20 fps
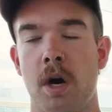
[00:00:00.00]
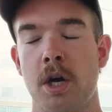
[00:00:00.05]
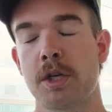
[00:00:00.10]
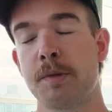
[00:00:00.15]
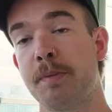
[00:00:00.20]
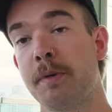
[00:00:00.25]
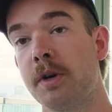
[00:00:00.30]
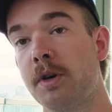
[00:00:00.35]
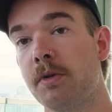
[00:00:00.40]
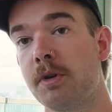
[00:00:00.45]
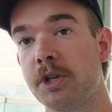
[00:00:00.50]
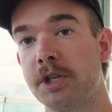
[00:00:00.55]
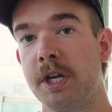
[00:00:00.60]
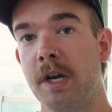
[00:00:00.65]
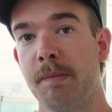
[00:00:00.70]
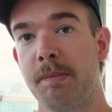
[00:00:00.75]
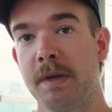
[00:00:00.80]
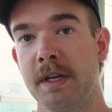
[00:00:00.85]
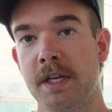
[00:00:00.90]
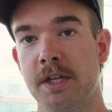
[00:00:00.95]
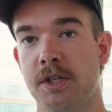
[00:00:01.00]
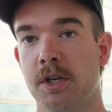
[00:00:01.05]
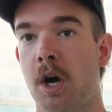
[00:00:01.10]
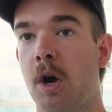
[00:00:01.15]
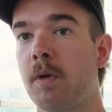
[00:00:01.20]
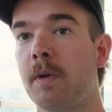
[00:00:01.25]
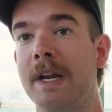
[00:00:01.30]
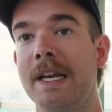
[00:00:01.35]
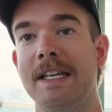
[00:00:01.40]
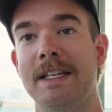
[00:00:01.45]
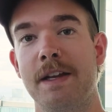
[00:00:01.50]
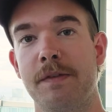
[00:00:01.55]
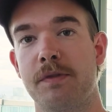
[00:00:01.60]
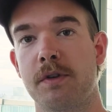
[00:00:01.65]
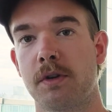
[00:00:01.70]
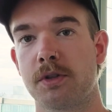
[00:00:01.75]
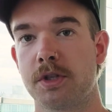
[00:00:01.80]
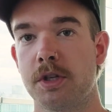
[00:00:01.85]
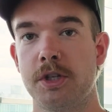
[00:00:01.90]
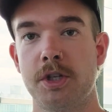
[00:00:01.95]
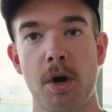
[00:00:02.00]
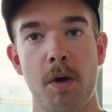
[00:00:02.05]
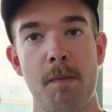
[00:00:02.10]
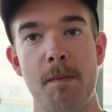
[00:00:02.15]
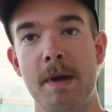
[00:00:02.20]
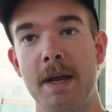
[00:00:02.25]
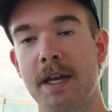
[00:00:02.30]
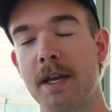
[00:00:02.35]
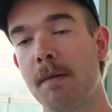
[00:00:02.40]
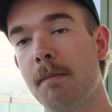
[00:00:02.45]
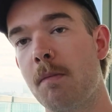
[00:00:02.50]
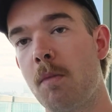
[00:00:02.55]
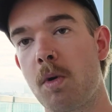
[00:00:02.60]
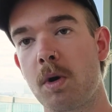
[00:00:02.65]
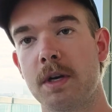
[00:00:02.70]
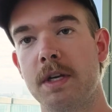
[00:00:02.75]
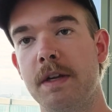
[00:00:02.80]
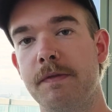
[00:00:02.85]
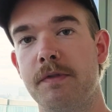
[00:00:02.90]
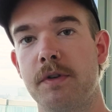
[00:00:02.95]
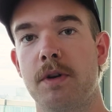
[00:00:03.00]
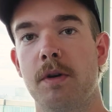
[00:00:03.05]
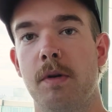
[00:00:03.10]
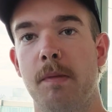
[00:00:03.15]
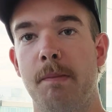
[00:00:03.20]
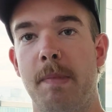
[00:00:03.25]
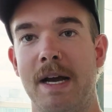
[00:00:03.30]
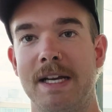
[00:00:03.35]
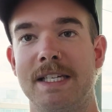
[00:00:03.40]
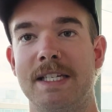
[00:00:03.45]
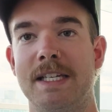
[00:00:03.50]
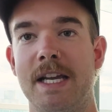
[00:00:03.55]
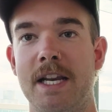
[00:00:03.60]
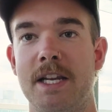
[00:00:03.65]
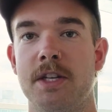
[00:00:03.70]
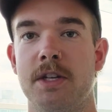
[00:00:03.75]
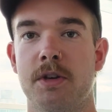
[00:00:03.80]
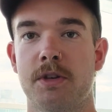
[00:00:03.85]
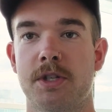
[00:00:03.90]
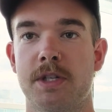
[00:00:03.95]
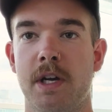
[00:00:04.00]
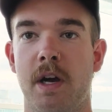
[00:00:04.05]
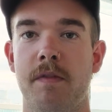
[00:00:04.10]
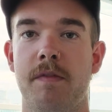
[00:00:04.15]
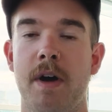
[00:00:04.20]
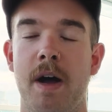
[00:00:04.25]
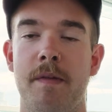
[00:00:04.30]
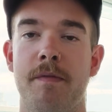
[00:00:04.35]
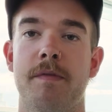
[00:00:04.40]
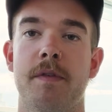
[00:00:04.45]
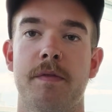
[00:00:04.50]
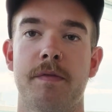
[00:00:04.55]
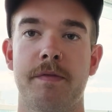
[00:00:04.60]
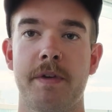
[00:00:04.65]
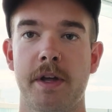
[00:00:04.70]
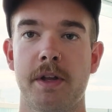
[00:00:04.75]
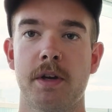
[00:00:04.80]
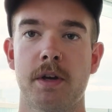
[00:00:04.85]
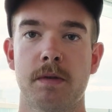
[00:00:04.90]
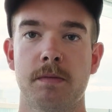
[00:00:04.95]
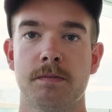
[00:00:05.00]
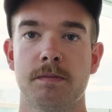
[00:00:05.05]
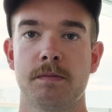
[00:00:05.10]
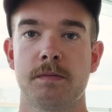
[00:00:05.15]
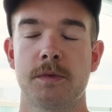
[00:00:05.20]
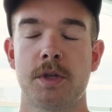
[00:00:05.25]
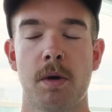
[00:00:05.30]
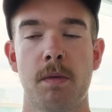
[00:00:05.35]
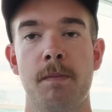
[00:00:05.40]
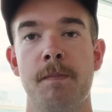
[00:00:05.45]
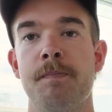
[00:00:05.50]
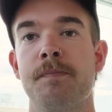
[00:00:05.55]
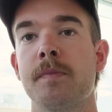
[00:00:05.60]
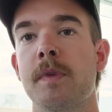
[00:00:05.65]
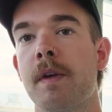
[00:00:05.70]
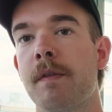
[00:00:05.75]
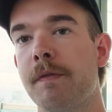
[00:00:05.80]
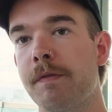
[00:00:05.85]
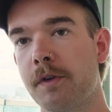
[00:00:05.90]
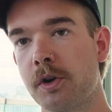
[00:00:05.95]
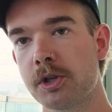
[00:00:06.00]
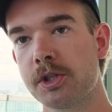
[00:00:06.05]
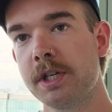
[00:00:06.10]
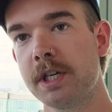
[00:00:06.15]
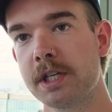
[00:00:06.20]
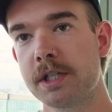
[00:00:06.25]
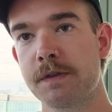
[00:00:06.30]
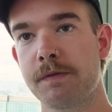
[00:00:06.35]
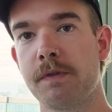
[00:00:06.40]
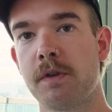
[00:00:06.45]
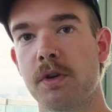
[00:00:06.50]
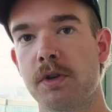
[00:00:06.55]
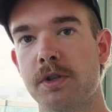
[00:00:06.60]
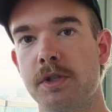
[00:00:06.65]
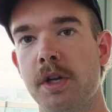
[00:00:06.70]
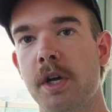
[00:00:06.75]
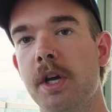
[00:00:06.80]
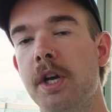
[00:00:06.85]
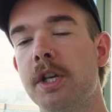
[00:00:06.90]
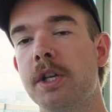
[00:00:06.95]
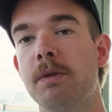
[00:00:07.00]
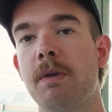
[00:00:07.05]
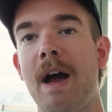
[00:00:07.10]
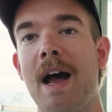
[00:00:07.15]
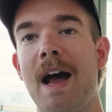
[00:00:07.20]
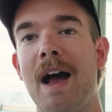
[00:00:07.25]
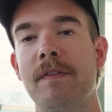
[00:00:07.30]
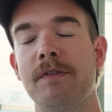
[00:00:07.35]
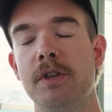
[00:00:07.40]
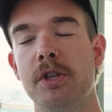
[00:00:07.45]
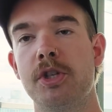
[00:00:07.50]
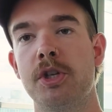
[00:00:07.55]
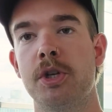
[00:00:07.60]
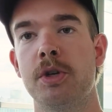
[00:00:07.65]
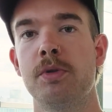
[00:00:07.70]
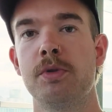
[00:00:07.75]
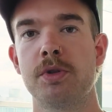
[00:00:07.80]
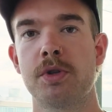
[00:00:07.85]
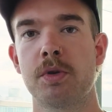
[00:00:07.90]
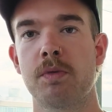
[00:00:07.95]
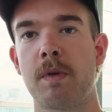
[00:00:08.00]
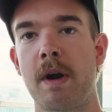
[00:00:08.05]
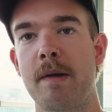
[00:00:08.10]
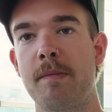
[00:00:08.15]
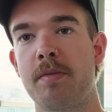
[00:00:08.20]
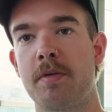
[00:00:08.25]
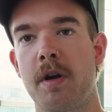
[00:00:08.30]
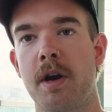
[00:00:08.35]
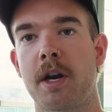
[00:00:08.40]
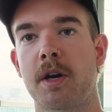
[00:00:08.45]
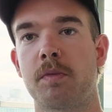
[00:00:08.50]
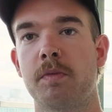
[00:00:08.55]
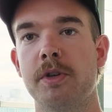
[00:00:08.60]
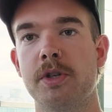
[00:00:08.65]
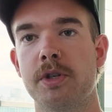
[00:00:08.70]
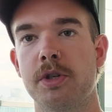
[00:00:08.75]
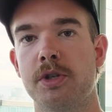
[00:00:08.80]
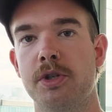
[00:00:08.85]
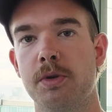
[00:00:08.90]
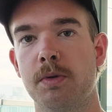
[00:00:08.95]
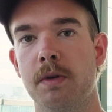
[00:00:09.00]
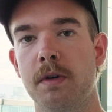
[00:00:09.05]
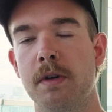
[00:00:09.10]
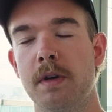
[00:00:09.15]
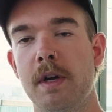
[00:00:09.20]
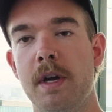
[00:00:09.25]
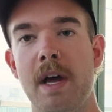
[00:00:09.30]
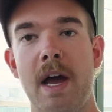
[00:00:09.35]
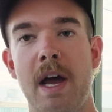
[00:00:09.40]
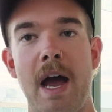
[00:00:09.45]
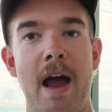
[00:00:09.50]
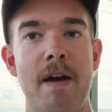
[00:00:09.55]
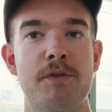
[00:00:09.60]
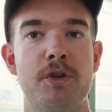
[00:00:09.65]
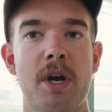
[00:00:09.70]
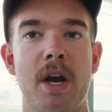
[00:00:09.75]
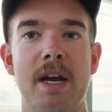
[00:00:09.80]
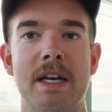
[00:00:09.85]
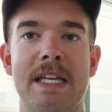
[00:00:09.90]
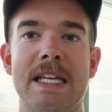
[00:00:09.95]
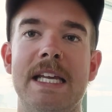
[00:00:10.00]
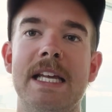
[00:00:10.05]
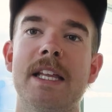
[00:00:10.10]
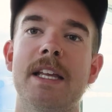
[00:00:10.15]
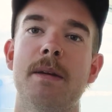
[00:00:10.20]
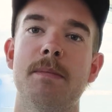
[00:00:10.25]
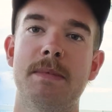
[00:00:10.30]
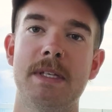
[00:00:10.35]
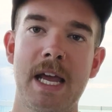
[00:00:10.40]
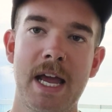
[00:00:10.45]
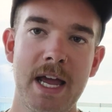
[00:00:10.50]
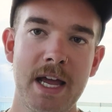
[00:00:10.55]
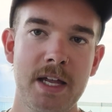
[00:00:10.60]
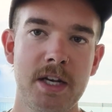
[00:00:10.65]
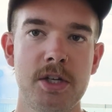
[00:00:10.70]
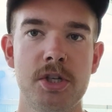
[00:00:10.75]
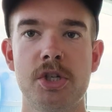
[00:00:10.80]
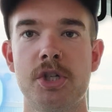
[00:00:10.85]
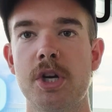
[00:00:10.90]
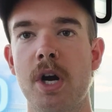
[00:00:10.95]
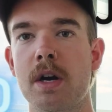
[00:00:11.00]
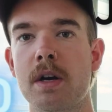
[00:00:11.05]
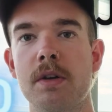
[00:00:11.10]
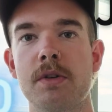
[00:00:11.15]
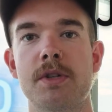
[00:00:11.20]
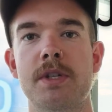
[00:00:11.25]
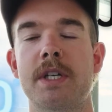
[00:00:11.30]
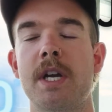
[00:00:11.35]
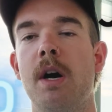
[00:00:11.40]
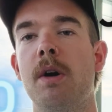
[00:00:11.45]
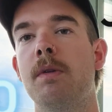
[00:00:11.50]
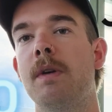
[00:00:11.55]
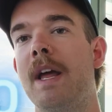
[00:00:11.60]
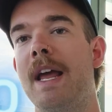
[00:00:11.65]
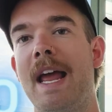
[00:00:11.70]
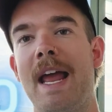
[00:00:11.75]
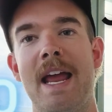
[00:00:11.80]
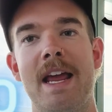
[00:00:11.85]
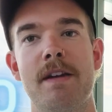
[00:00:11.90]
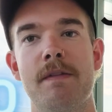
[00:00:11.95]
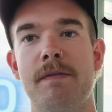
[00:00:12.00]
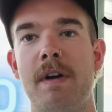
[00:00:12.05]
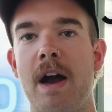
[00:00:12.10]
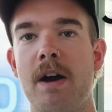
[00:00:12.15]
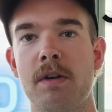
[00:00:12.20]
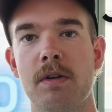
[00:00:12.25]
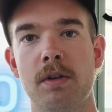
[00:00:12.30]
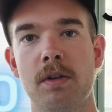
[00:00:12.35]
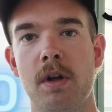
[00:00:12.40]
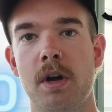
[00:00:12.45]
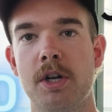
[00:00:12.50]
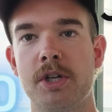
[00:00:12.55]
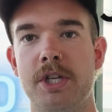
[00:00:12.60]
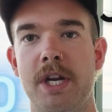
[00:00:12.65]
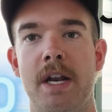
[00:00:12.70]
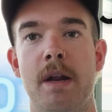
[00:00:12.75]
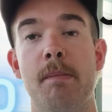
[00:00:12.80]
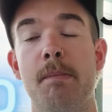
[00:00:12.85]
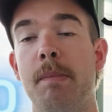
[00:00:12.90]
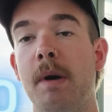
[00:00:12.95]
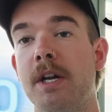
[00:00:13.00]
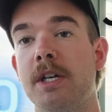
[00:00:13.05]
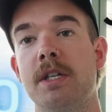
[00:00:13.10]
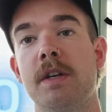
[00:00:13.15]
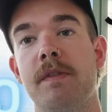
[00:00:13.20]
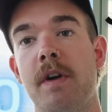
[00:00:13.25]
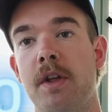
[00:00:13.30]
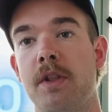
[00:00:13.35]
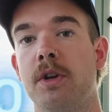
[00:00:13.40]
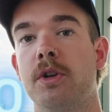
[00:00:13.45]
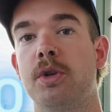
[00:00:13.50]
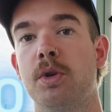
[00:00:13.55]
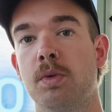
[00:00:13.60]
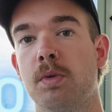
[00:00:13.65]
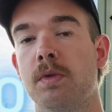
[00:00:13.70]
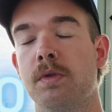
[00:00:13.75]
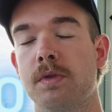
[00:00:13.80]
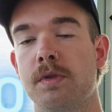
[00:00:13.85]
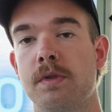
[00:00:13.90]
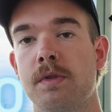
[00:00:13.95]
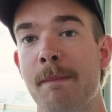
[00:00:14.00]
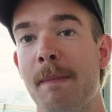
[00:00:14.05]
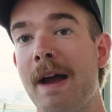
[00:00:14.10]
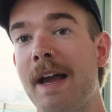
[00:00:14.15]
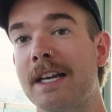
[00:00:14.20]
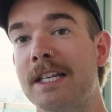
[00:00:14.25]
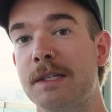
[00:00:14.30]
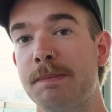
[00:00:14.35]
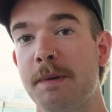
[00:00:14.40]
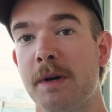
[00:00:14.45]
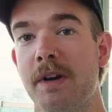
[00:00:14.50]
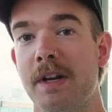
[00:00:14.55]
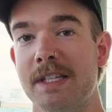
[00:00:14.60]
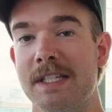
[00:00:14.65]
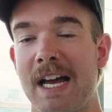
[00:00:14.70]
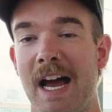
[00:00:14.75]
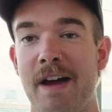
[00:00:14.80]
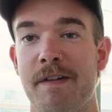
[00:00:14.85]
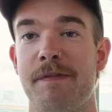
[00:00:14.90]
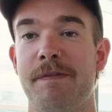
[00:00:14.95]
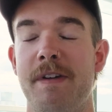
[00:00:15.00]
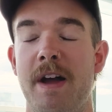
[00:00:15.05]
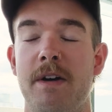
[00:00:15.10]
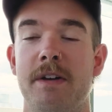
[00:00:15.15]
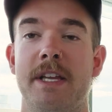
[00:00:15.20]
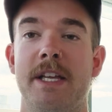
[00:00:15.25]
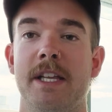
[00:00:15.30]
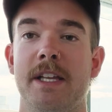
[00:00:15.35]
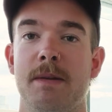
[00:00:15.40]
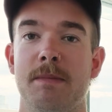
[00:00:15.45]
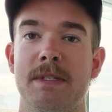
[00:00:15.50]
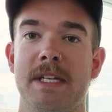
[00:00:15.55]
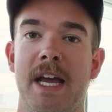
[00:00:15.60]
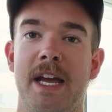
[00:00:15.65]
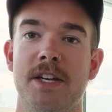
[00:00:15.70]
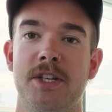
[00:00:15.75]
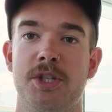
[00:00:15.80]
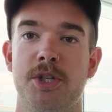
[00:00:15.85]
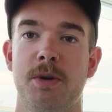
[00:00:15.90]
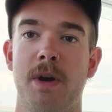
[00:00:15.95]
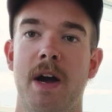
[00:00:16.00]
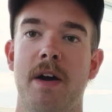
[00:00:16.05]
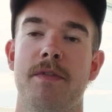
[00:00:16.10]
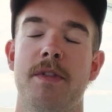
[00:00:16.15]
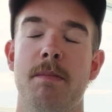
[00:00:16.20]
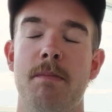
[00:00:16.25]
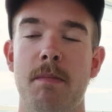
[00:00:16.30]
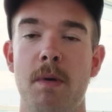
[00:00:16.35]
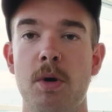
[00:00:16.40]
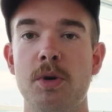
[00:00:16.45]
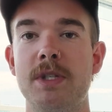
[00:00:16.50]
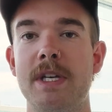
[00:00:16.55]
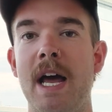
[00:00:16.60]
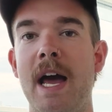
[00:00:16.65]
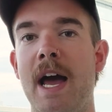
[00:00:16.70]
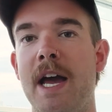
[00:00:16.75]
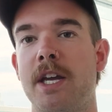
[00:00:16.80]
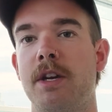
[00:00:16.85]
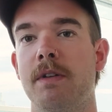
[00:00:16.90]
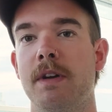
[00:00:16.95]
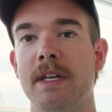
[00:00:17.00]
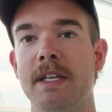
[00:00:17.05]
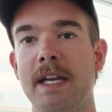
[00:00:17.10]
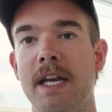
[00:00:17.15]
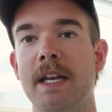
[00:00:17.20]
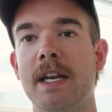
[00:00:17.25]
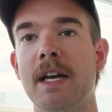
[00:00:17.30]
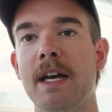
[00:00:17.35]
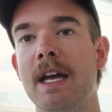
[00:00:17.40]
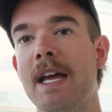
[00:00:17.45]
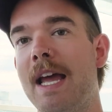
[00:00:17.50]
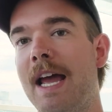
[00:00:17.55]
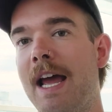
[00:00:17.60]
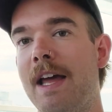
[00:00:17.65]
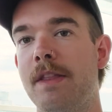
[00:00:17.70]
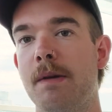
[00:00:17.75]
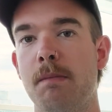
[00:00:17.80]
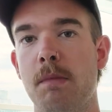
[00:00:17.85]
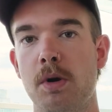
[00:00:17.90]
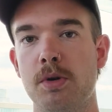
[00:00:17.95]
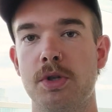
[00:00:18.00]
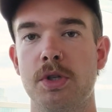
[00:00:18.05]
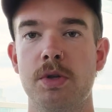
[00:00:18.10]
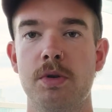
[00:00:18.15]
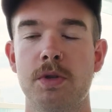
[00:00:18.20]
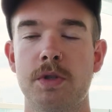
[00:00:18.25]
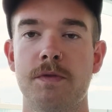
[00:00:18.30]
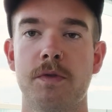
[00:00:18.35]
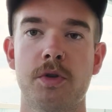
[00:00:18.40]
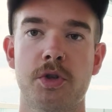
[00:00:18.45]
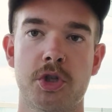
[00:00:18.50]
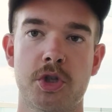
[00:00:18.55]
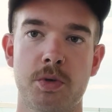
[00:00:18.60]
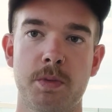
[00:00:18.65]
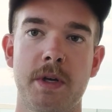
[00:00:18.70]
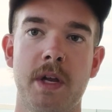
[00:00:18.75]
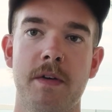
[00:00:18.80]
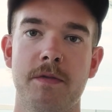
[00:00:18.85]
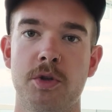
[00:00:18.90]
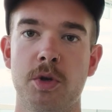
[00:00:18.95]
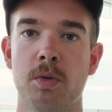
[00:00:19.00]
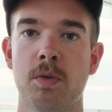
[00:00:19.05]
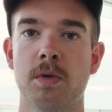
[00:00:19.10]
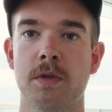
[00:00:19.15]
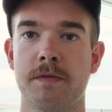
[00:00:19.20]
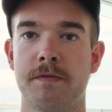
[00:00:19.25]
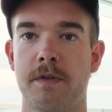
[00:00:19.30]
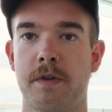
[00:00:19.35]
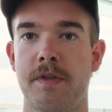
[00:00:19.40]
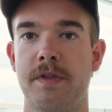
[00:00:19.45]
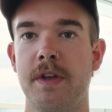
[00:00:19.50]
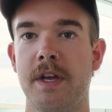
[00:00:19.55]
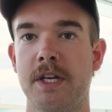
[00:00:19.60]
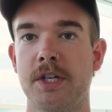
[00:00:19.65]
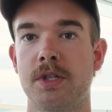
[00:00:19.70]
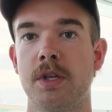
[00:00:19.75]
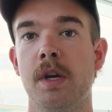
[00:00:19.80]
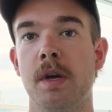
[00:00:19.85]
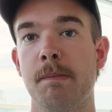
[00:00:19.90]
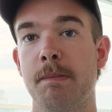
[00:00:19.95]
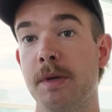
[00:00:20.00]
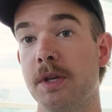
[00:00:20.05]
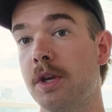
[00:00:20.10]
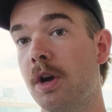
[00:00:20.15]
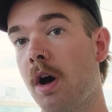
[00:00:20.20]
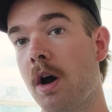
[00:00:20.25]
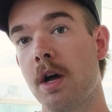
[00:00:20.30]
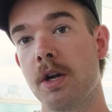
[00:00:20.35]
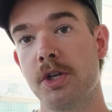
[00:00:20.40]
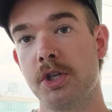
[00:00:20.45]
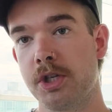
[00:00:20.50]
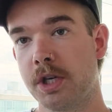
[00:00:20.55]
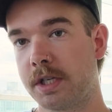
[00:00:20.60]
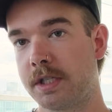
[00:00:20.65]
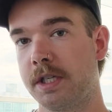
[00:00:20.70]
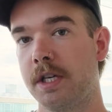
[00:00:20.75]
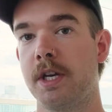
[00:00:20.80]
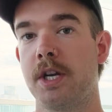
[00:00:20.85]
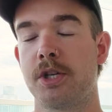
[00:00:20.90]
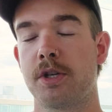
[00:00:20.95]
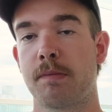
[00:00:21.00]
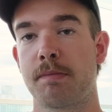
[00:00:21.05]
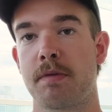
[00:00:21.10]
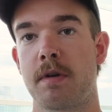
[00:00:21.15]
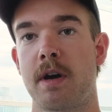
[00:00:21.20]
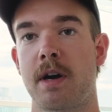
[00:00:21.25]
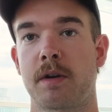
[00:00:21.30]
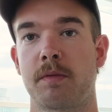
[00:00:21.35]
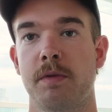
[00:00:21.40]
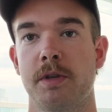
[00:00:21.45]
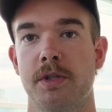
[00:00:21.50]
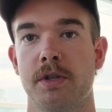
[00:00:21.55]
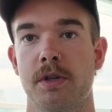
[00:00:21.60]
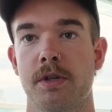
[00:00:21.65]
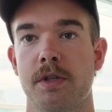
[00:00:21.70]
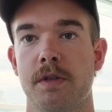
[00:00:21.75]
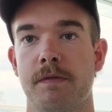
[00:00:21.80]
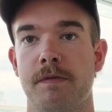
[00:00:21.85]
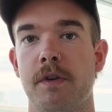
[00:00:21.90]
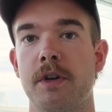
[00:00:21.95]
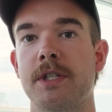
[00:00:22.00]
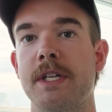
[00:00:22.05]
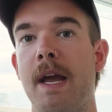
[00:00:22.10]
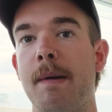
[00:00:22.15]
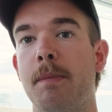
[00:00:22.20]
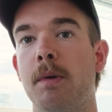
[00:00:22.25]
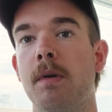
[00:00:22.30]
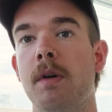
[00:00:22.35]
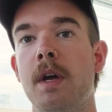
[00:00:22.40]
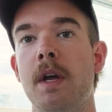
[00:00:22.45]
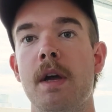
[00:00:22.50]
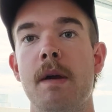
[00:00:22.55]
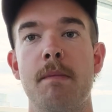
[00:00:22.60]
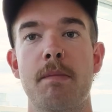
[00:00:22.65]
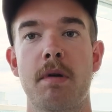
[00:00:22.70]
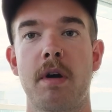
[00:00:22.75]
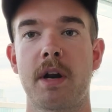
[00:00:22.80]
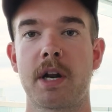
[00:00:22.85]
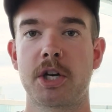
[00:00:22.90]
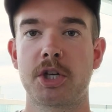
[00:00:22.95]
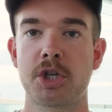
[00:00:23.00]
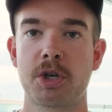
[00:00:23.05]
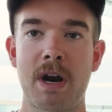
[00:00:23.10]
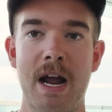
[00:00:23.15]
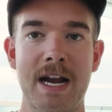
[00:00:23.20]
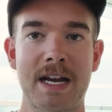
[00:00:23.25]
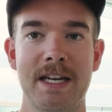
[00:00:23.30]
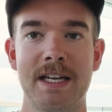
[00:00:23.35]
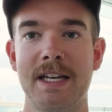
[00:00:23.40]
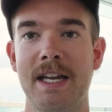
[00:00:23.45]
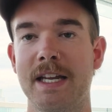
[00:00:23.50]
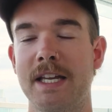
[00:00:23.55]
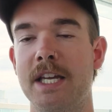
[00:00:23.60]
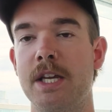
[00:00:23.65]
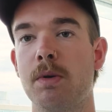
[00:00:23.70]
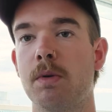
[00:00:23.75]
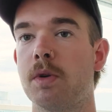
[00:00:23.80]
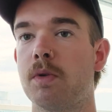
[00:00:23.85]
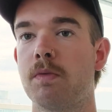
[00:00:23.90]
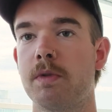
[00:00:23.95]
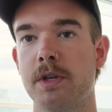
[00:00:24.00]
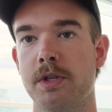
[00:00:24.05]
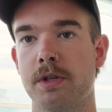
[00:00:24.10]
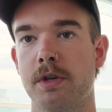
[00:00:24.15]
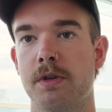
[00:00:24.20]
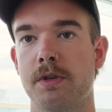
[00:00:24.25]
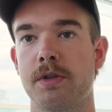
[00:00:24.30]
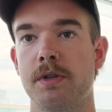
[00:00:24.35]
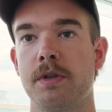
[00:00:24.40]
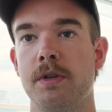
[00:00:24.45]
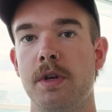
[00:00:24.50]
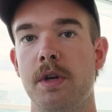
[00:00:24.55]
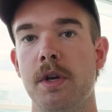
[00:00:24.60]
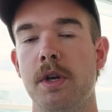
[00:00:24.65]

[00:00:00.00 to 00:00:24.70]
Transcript: Entrepreneurship is already difficult, so don't make it more difficult by setting yourself up for failure. So first things first, you have to choose the right product research tool. I've tried Helium 10, Jungle Scout, and Viral Launch, and a bunch of other tools. In my experience, I've found Helium 10 to have the most accurate data and the most useful suite of tools for things beyond just initial product research. For example, product tracking and keyword research.